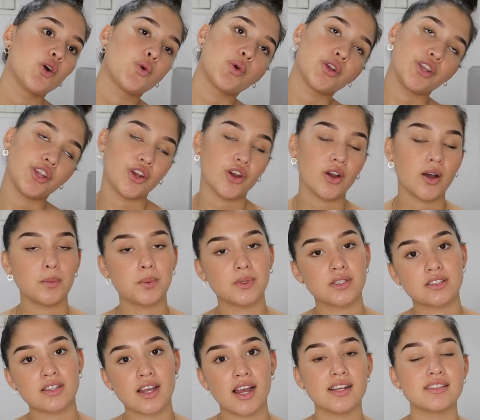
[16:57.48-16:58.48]
when you go up a
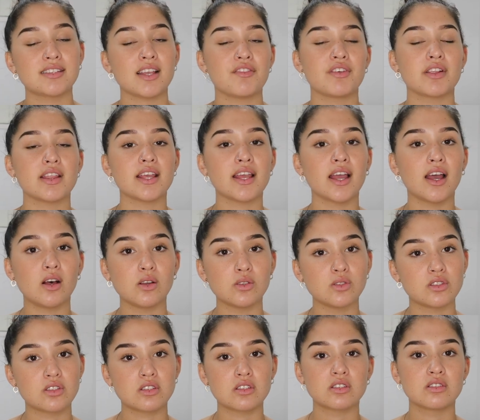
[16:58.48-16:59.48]
size, everything
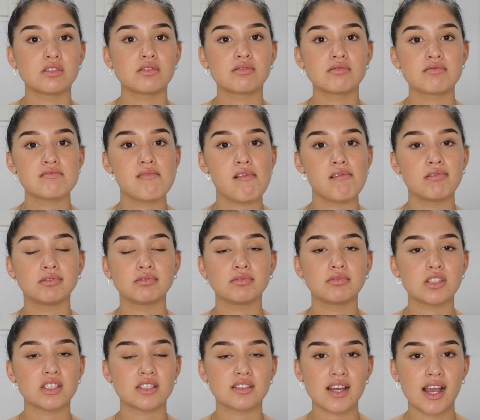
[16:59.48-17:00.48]
else,
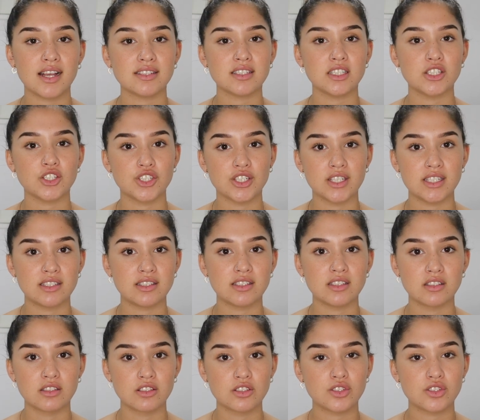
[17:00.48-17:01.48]
the size increases.